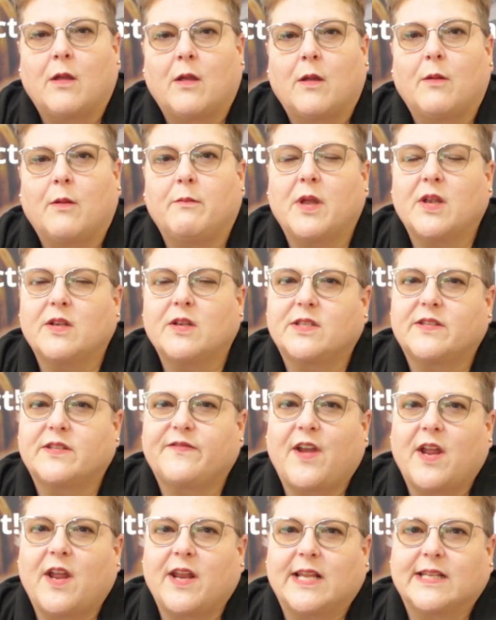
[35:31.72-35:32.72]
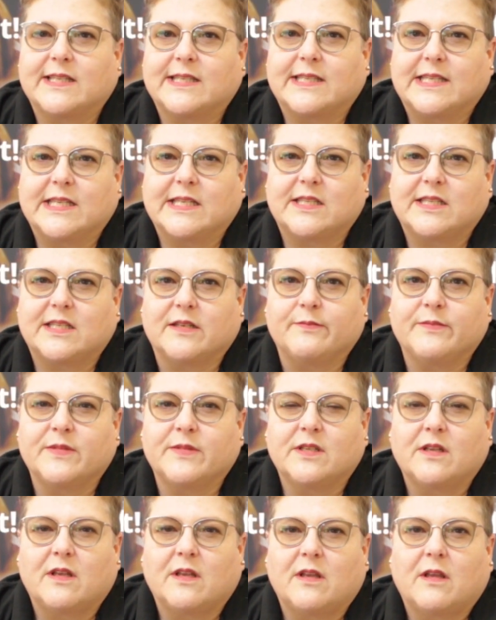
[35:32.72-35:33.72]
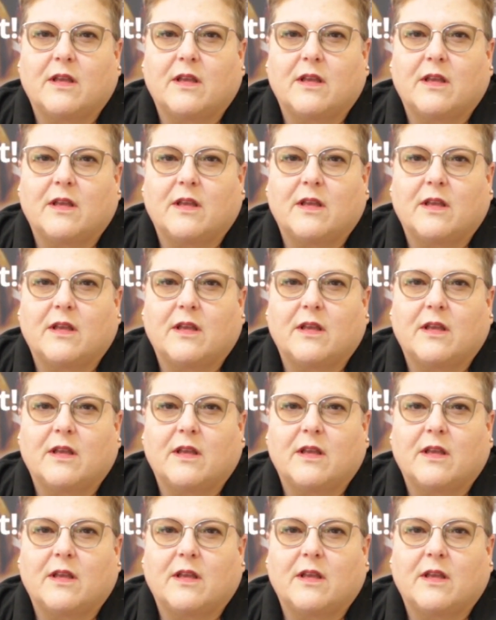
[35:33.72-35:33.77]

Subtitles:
Most finance systems